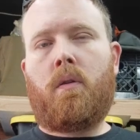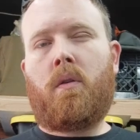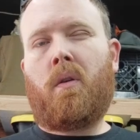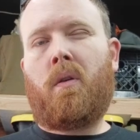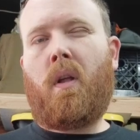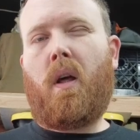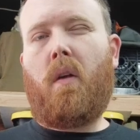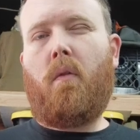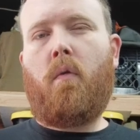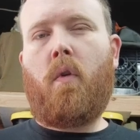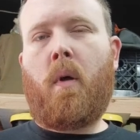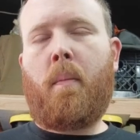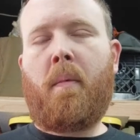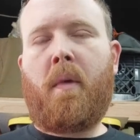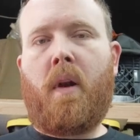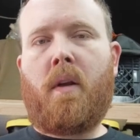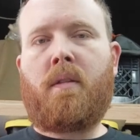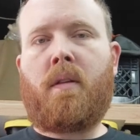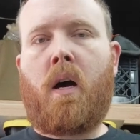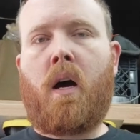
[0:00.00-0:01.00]
So a lot of what I'm
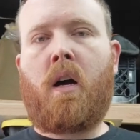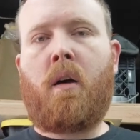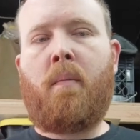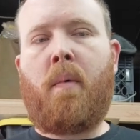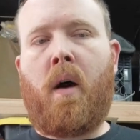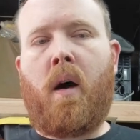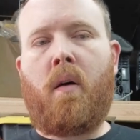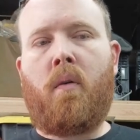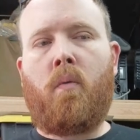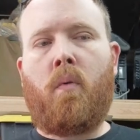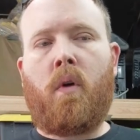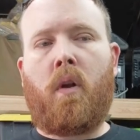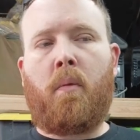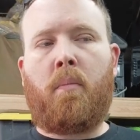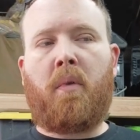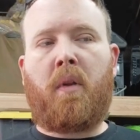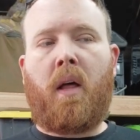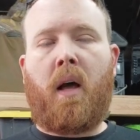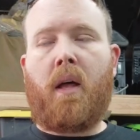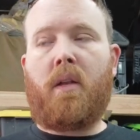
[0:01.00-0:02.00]
going to talk about will
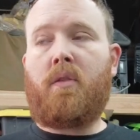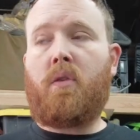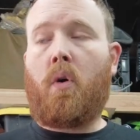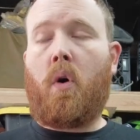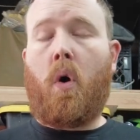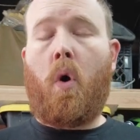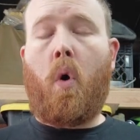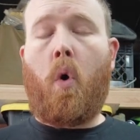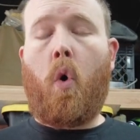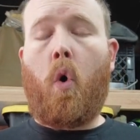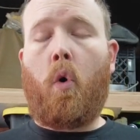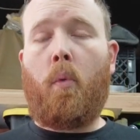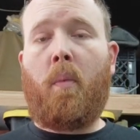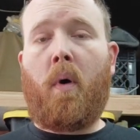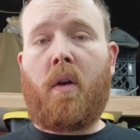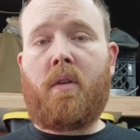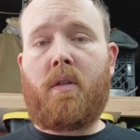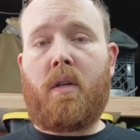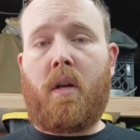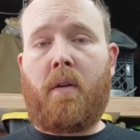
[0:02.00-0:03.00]
apply to a whole
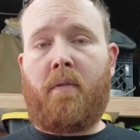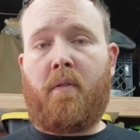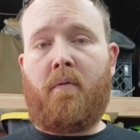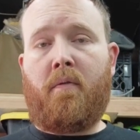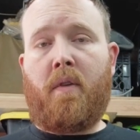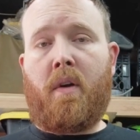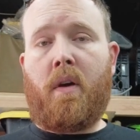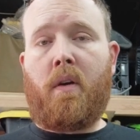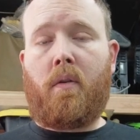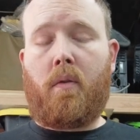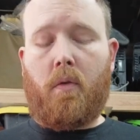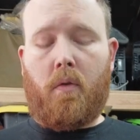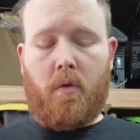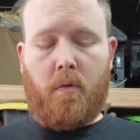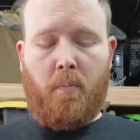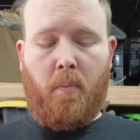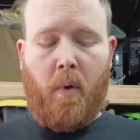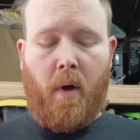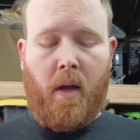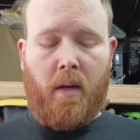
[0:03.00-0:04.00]
bunch of different
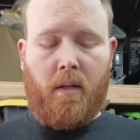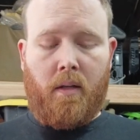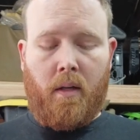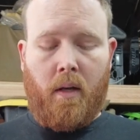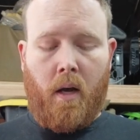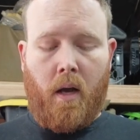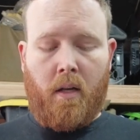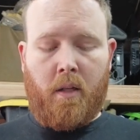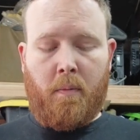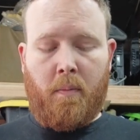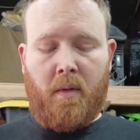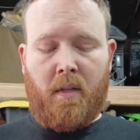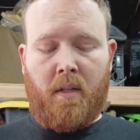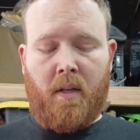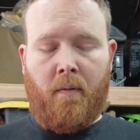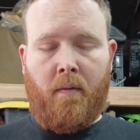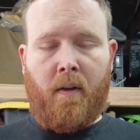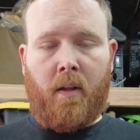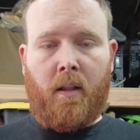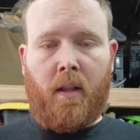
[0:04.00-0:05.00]
vehicles, but uh,
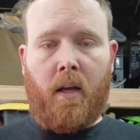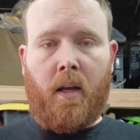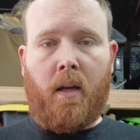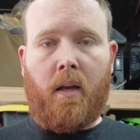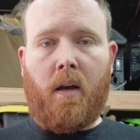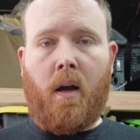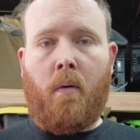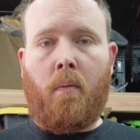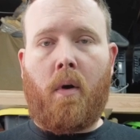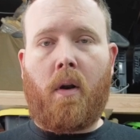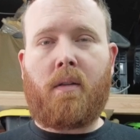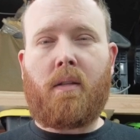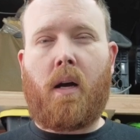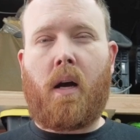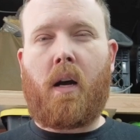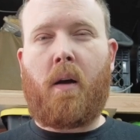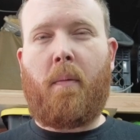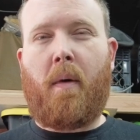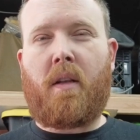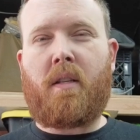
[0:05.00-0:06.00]
specifically I want to
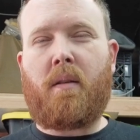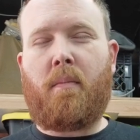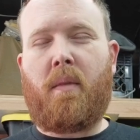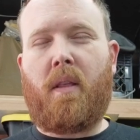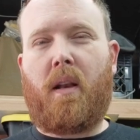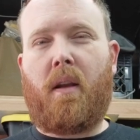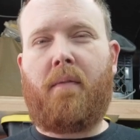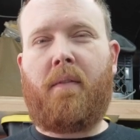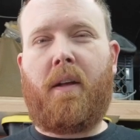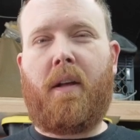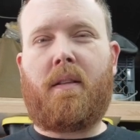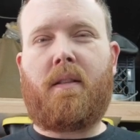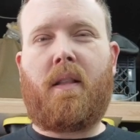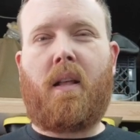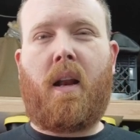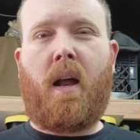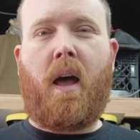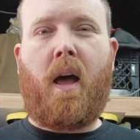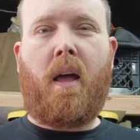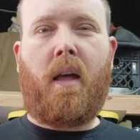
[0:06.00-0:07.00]
talk about some of the lift kits
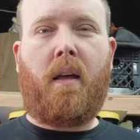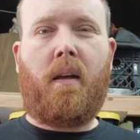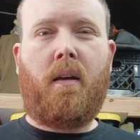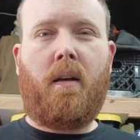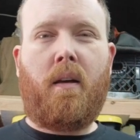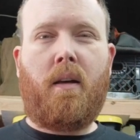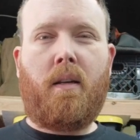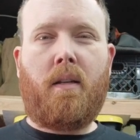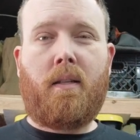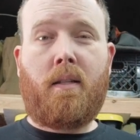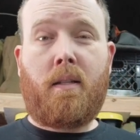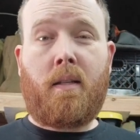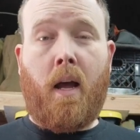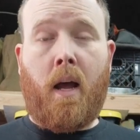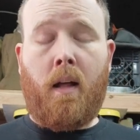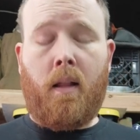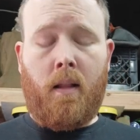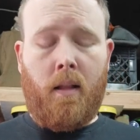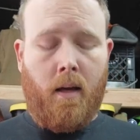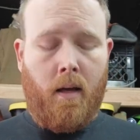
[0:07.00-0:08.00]
that I
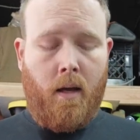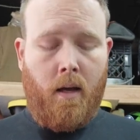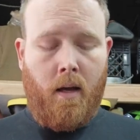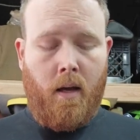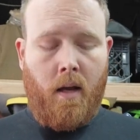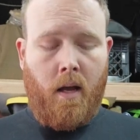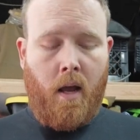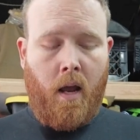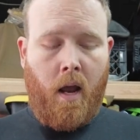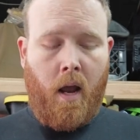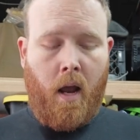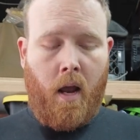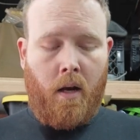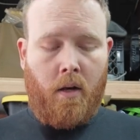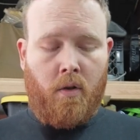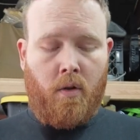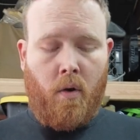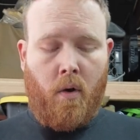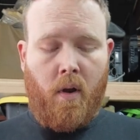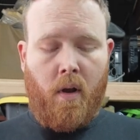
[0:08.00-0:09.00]
sell
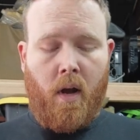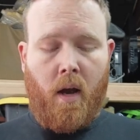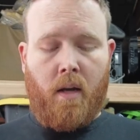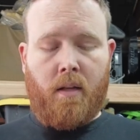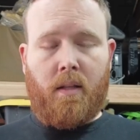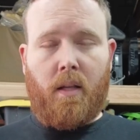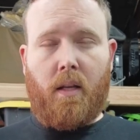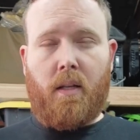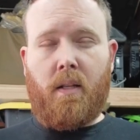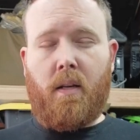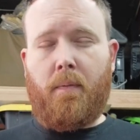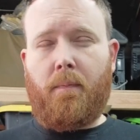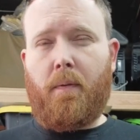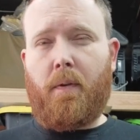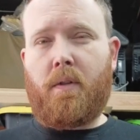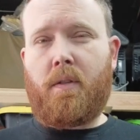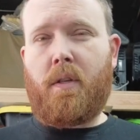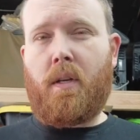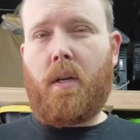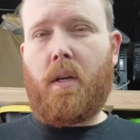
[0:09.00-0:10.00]
and show you guys the
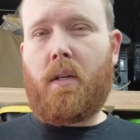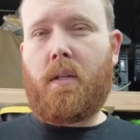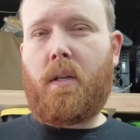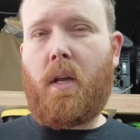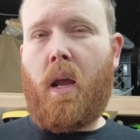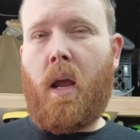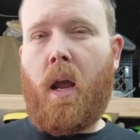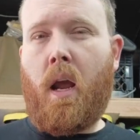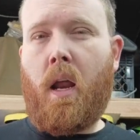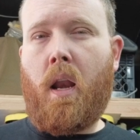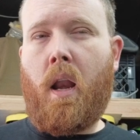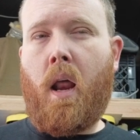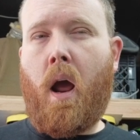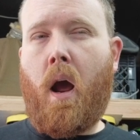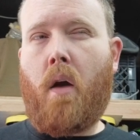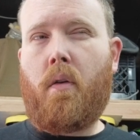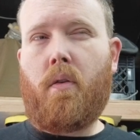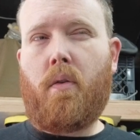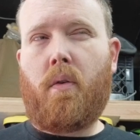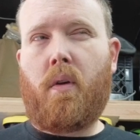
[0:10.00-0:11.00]
differences and
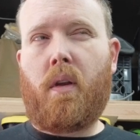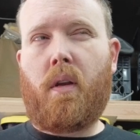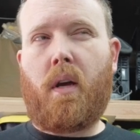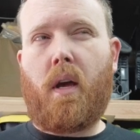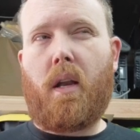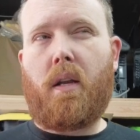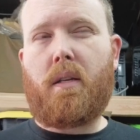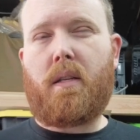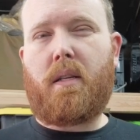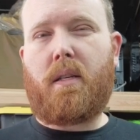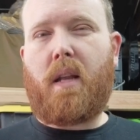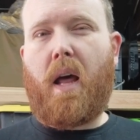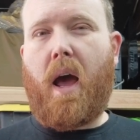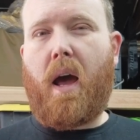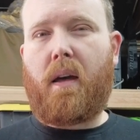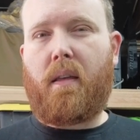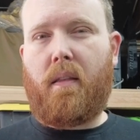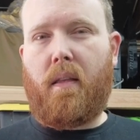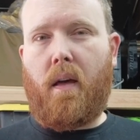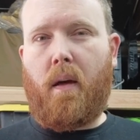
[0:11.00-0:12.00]
how you can kind of
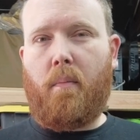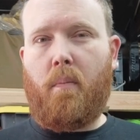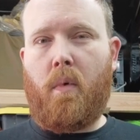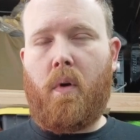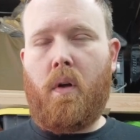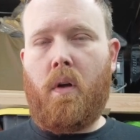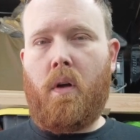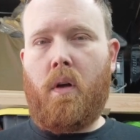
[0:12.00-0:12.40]
stack them